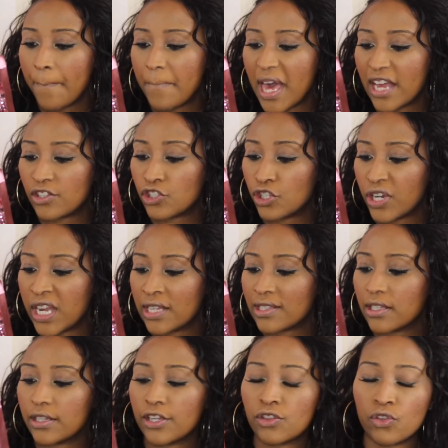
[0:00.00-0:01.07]
Matte
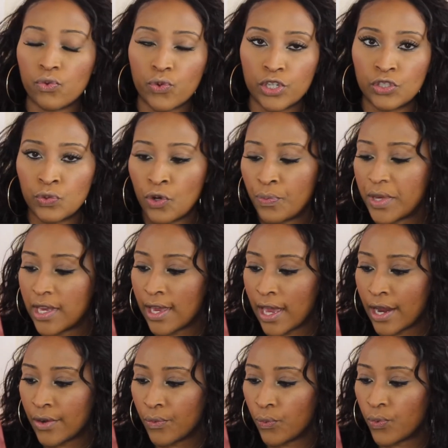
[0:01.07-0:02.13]
Trance, let the ritual
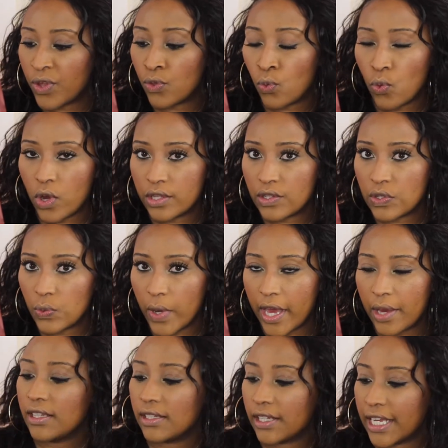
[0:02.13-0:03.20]
begin with one
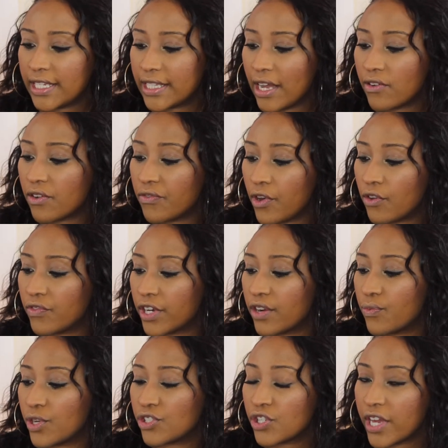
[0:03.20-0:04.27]
swipe. Lay down a
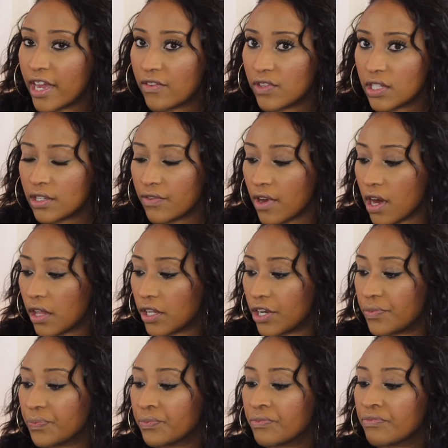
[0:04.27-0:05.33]
velvety rich canvas of
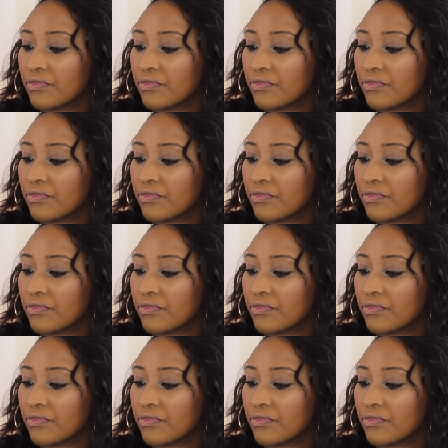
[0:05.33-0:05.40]
color.